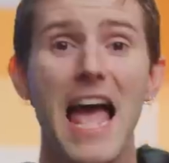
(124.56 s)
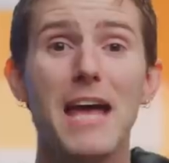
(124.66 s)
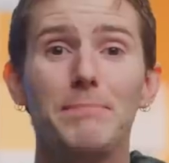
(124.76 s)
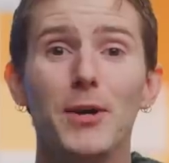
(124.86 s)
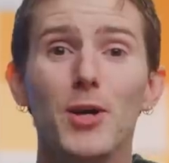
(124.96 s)

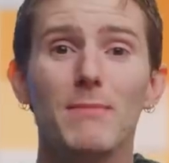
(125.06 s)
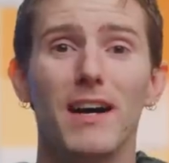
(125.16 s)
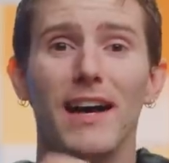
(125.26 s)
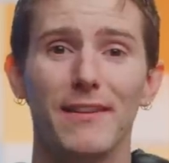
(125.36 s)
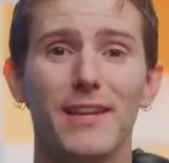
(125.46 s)
And
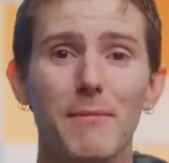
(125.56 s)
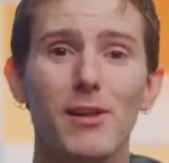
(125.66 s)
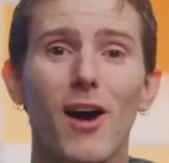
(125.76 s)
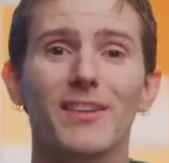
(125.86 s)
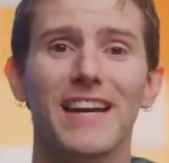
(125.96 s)
Puma has come
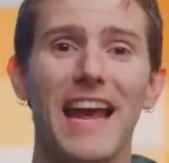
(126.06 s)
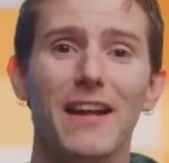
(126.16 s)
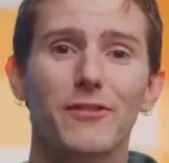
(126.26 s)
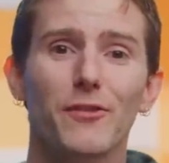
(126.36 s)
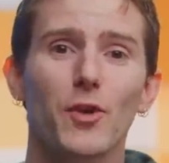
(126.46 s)
along to
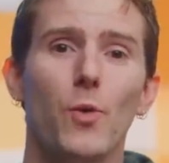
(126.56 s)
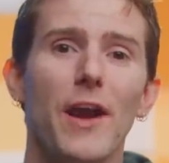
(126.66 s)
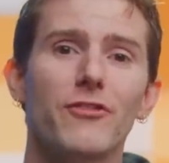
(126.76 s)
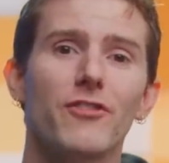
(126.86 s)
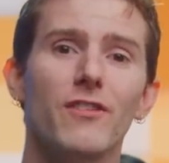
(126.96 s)
answer the
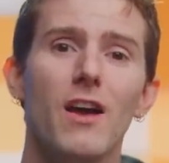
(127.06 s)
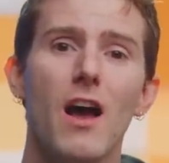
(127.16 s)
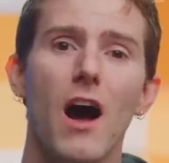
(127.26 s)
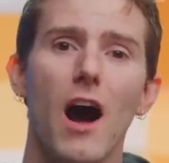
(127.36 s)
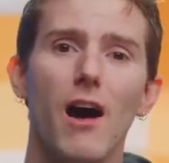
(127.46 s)
question
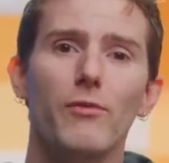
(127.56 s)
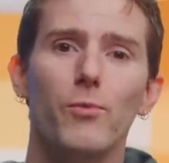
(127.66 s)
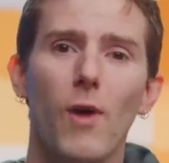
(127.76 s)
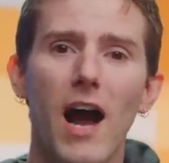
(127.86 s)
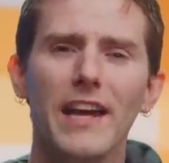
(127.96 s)
of
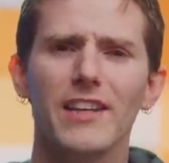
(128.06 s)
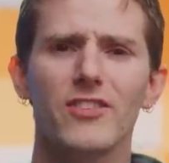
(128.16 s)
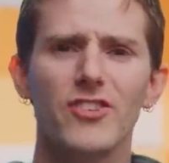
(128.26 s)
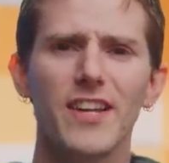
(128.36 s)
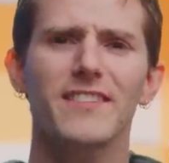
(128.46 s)
why you
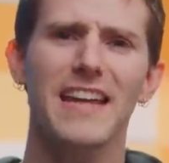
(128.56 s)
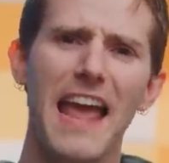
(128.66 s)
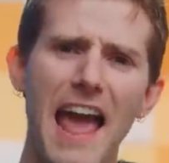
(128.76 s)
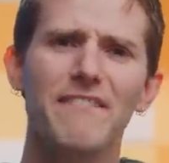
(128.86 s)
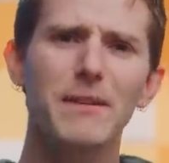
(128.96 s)
just
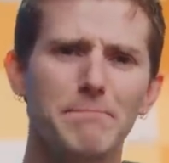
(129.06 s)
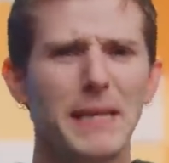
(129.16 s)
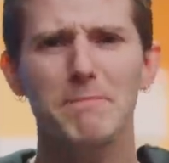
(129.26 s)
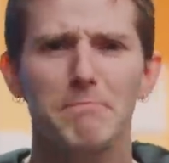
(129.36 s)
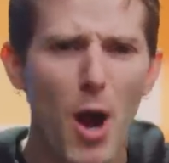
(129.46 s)
haven't
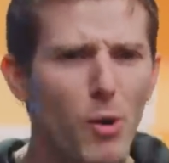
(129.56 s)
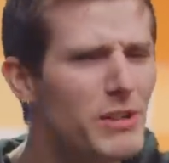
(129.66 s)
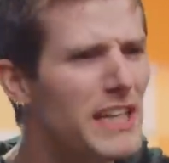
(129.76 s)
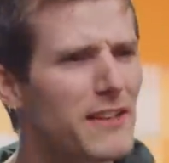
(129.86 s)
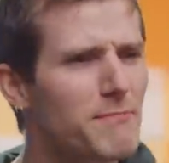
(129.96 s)
been
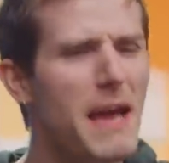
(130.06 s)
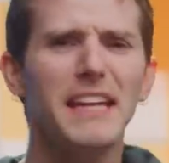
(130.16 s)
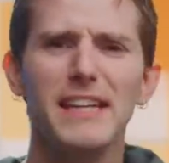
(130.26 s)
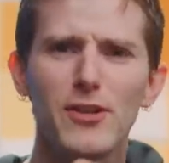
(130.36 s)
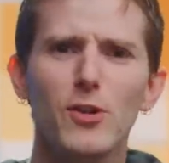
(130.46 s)
poning as
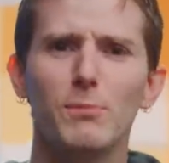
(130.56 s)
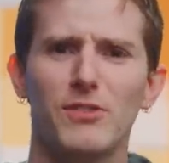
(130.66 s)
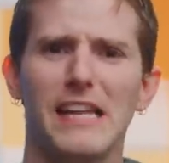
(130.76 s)
many noobs